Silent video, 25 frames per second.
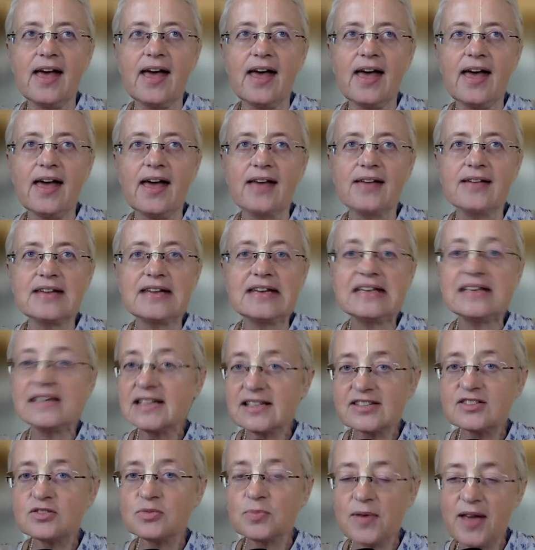And in
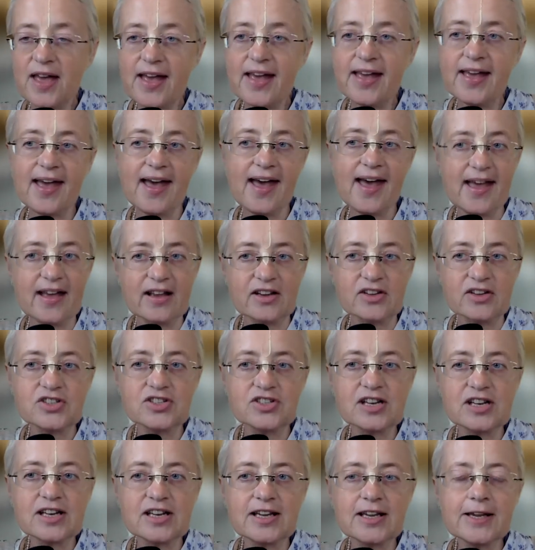this way,
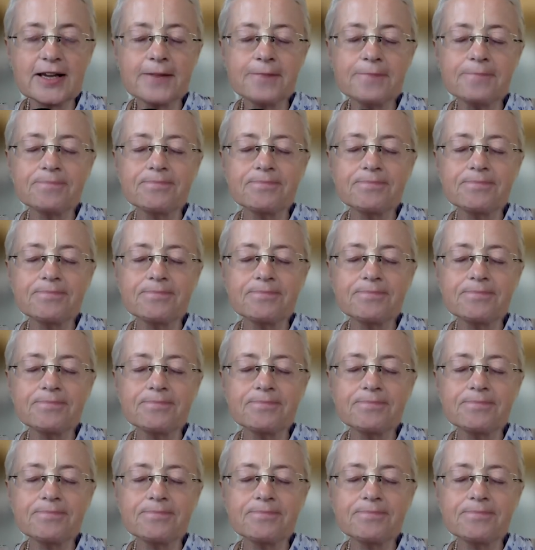actually,